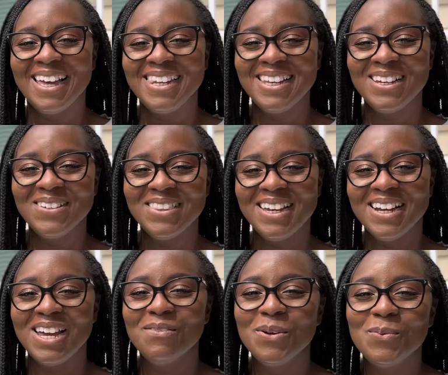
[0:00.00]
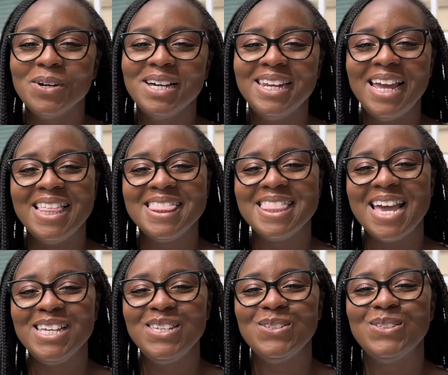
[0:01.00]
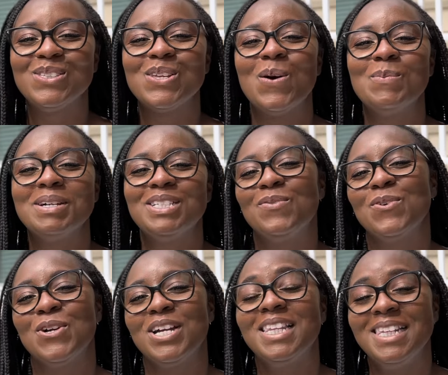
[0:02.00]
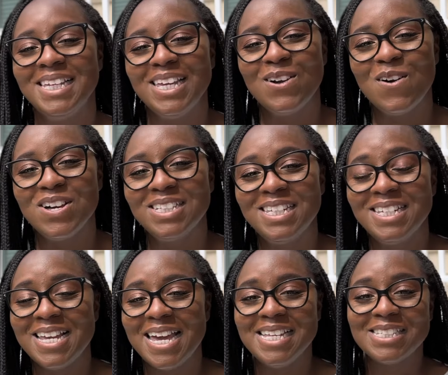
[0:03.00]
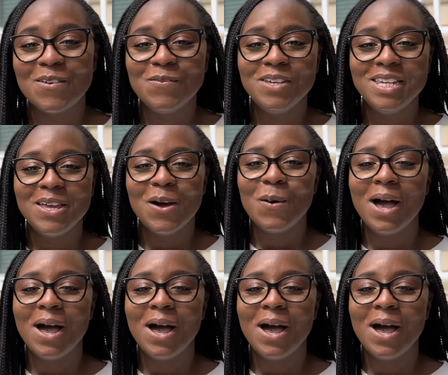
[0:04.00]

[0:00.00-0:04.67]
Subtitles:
Hello there, everyone, and thank you so much for clicking on today's video.